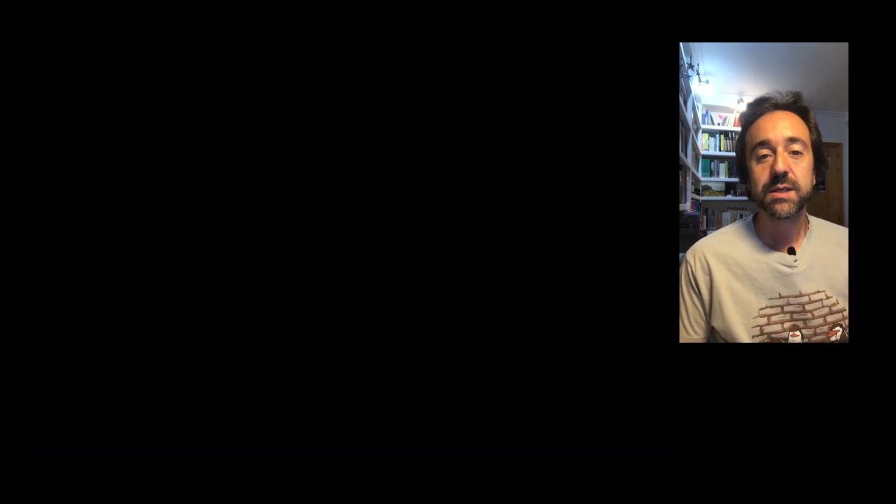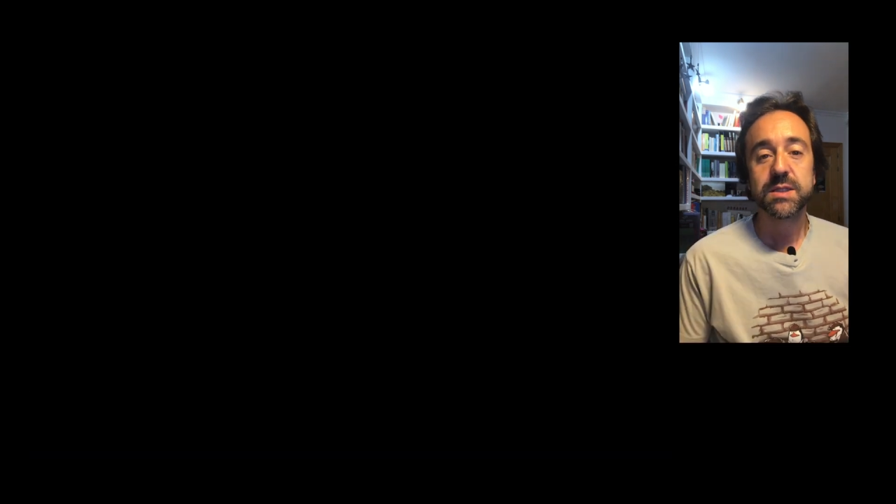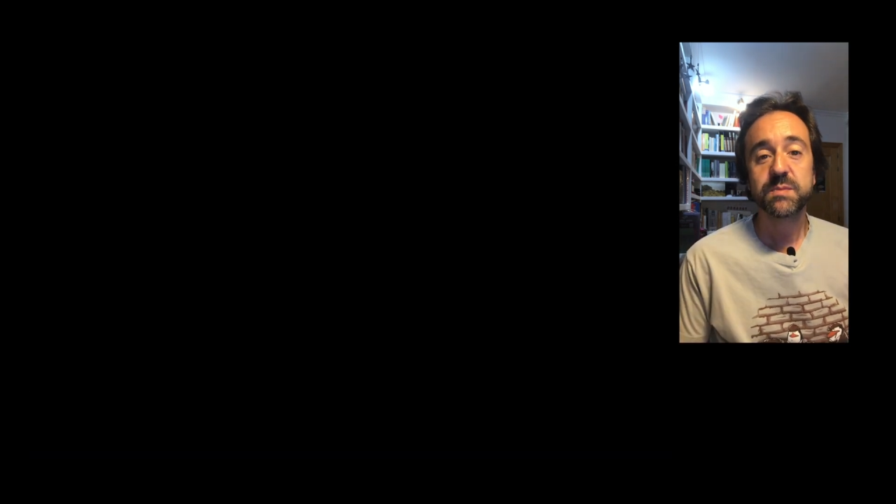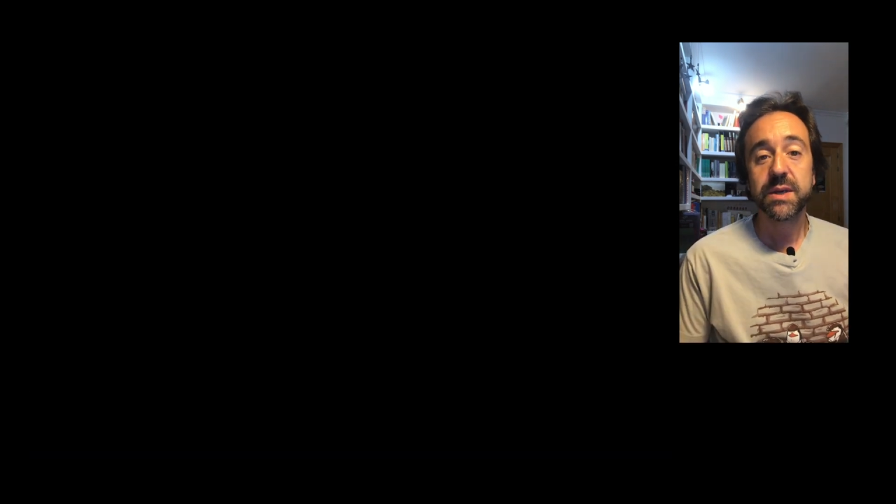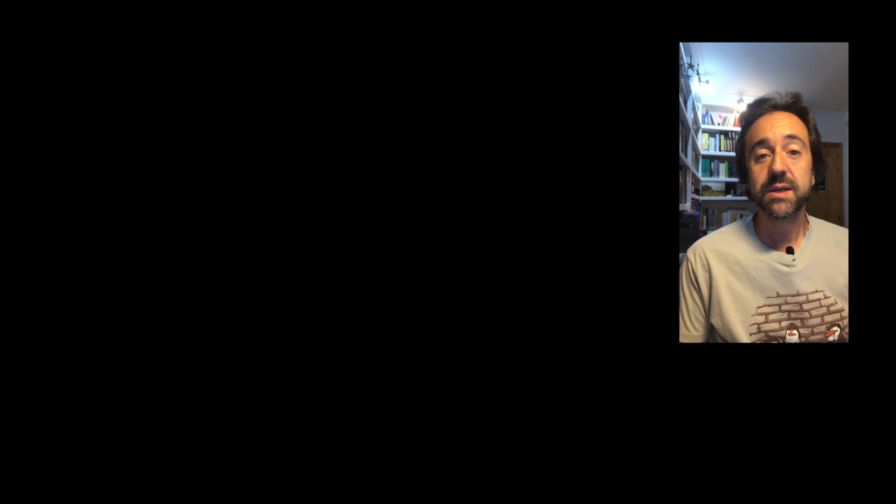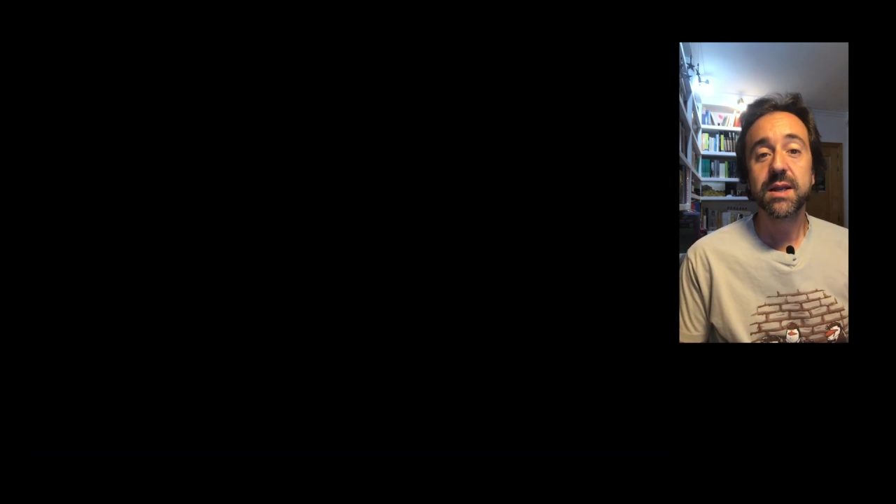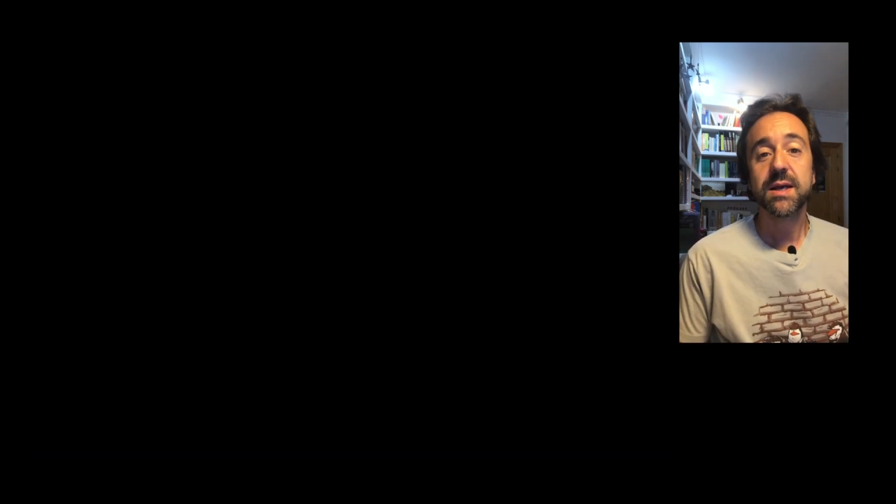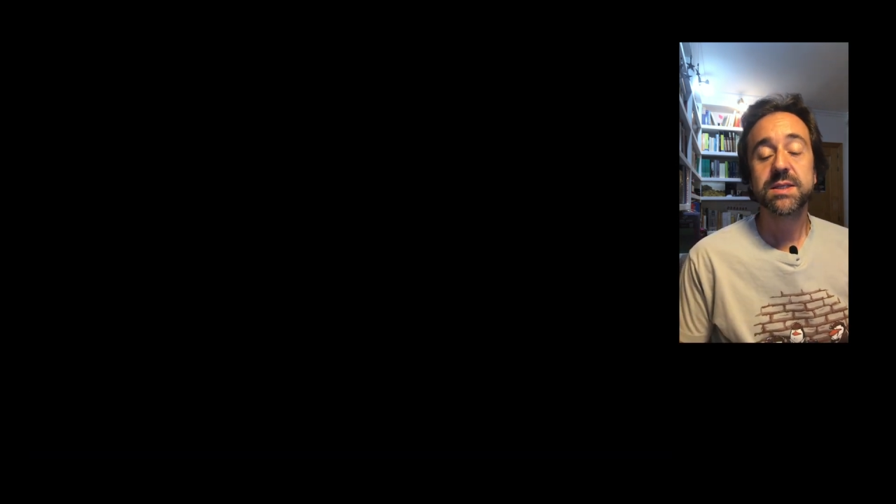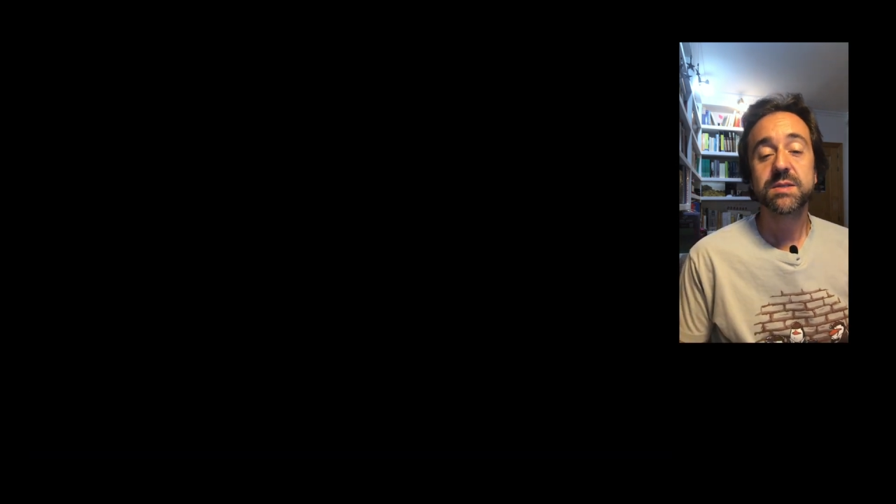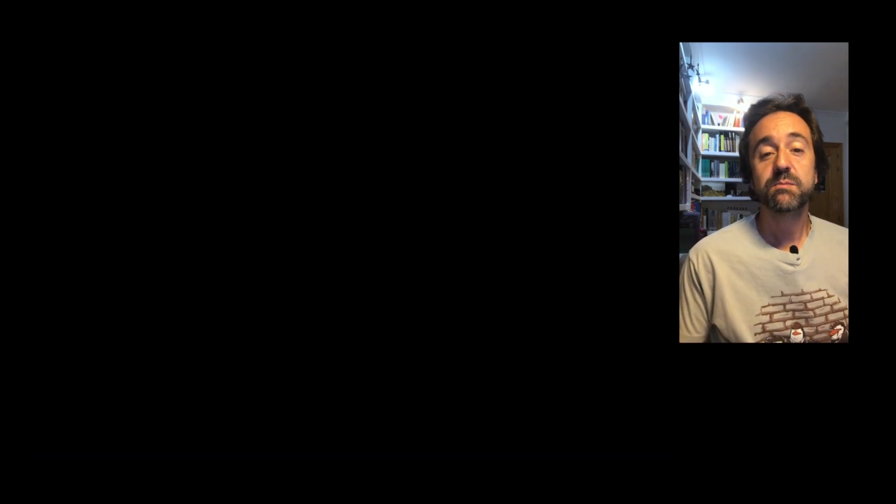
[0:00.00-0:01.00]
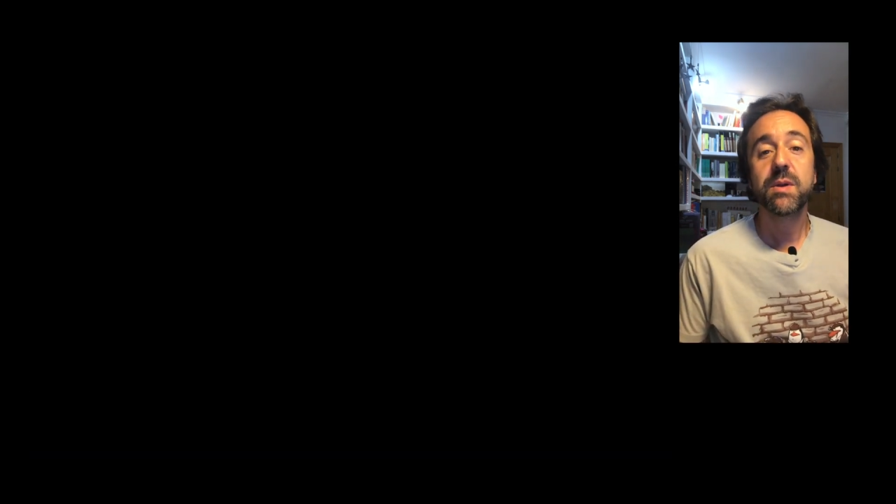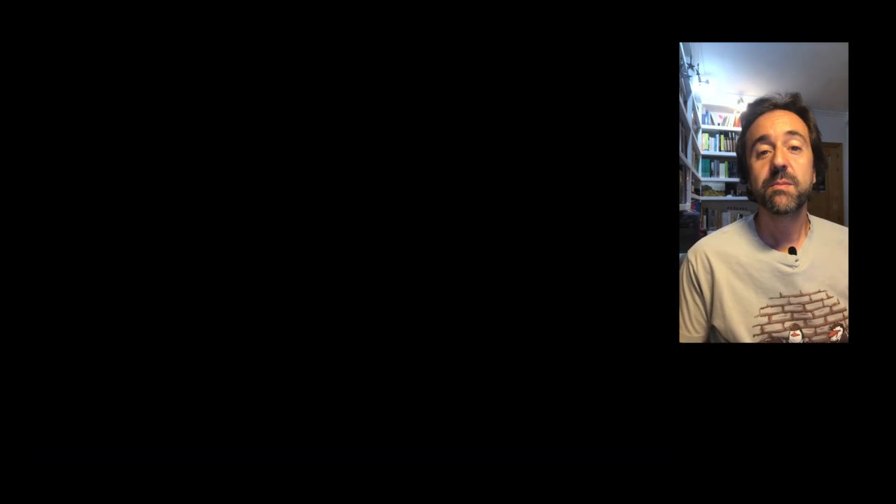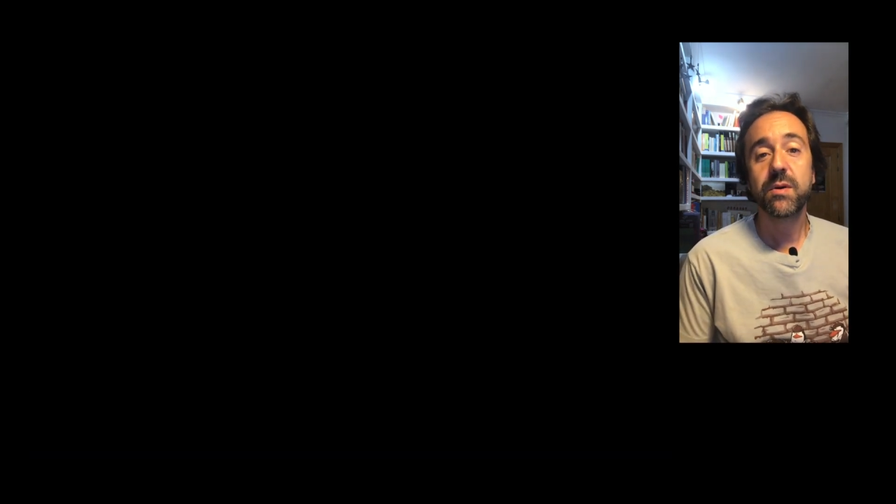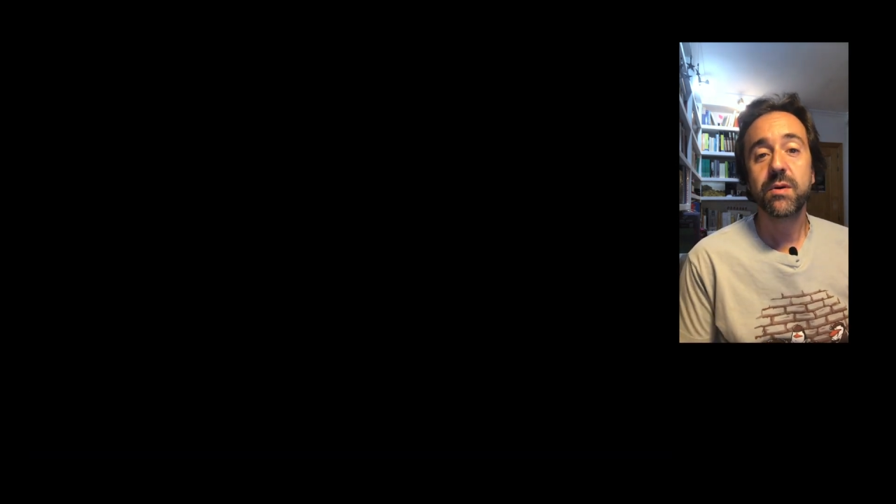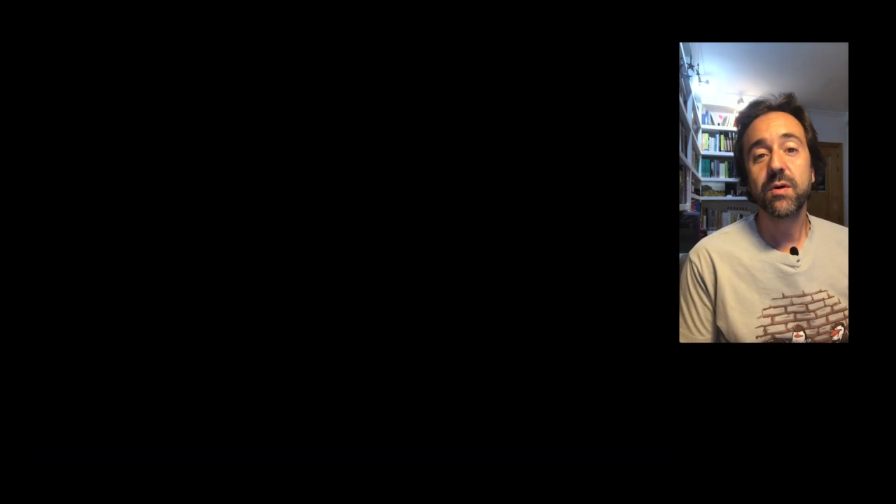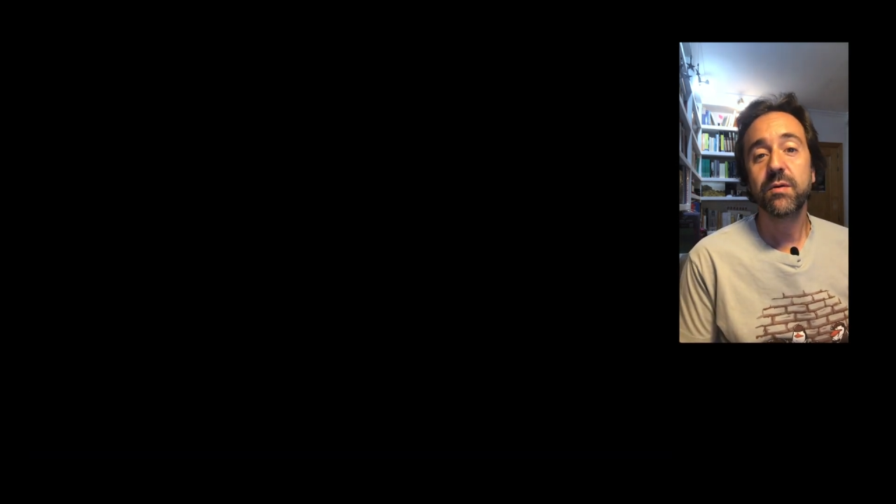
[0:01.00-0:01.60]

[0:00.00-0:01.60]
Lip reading: Spain, as member